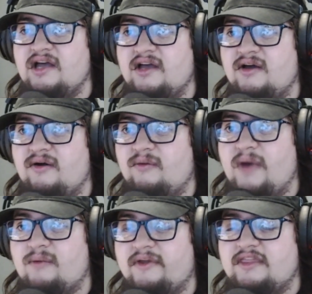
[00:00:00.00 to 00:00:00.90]

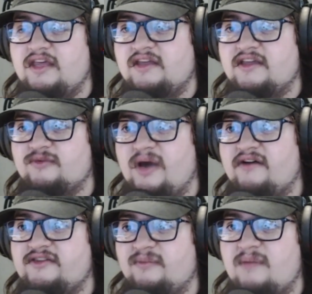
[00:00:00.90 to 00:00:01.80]
wet with the ink as
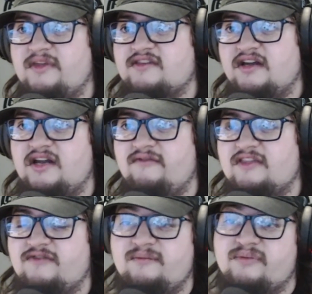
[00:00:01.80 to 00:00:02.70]
well. So maybe it's gonna leave
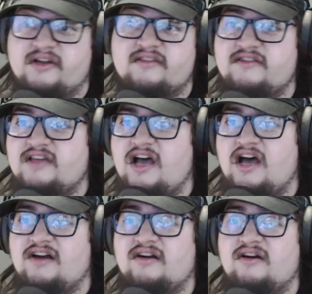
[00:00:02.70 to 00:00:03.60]
his footprints.
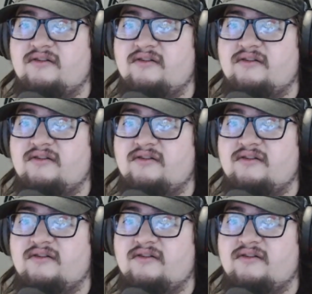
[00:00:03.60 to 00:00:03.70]
I don't know. We'll